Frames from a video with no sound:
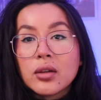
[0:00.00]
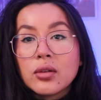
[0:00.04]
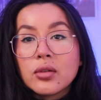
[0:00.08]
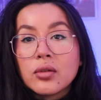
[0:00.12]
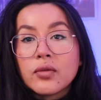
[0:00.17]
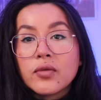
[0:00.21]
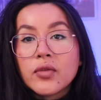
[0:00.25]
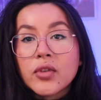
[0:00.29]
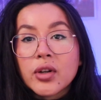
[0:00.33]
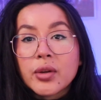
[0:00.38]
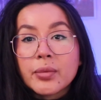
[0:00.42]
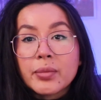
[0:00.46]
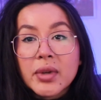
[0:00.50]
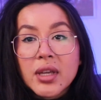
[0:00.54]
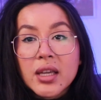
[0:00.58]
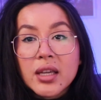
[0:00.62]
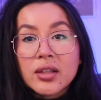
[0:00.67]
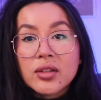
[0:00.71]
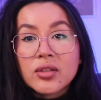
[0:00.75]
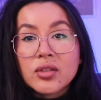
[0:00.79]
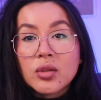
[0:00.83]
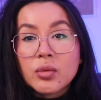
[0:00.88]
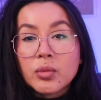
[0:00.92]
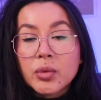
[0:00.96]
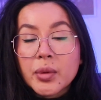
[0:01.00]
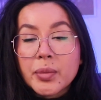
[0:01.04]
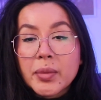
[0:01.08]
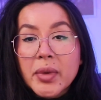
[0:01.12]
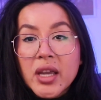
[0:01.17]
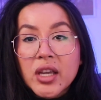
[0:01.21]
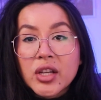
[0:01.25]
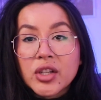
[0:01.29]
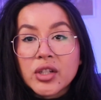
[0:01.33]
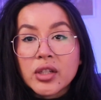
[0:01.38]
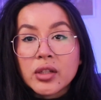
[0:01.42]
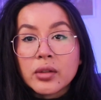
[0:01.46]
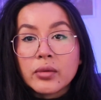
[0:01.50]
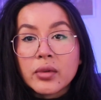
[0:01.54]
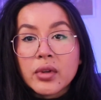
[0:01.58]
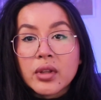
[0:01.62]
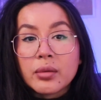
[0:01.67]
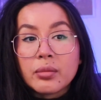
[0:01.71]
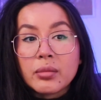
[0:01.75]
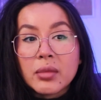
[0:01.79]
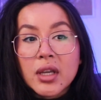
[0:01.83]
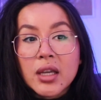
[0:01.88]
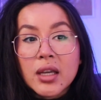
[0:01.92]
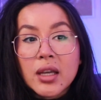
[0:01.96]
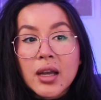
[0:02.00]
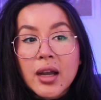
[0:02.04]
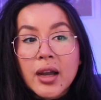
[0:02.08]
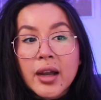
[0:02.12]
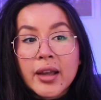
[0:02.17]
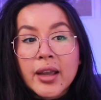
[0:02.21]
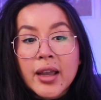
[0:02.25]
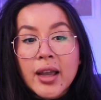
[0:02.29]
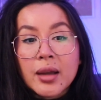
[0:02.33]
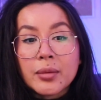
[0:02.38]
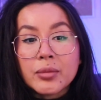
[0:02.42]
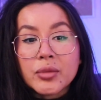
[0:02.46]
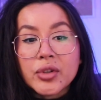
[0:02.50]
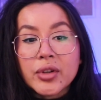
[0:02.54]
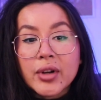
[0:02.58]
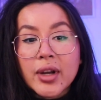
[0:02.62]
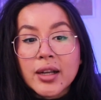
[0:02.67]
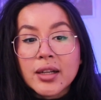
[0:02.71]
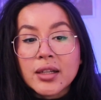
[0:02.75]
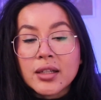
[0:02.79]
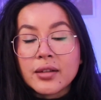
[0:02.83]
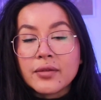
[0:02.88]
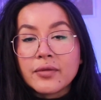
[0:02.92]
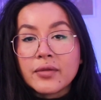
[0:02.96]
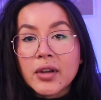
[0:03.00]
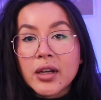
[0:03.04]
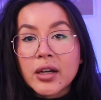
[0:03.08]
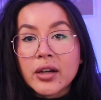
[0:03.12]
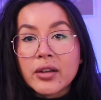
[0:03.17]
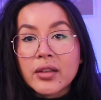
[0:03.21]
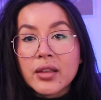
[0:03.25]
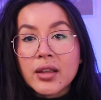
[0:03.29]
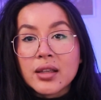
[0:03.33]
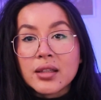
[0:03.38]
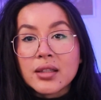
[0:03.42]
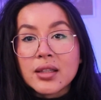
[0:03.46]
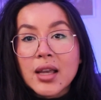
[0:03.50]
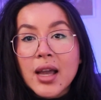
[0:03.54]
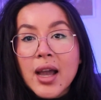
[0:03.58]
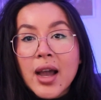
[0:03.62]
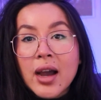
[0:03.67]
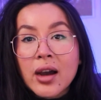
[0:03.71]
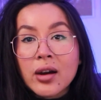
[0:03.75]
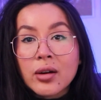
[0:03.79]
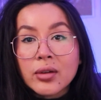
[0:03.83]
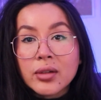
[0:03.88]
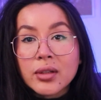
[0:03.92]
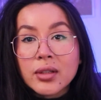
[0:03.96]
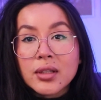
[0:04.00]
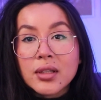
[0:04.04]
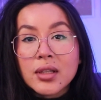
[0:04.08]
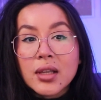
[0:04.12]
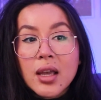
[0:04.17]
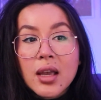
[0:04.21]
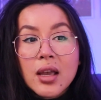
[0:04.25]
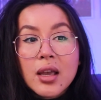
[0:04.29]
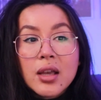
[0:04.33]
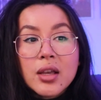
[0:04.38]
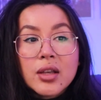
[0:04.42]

you for being super patient with me. I am trying to figure this out.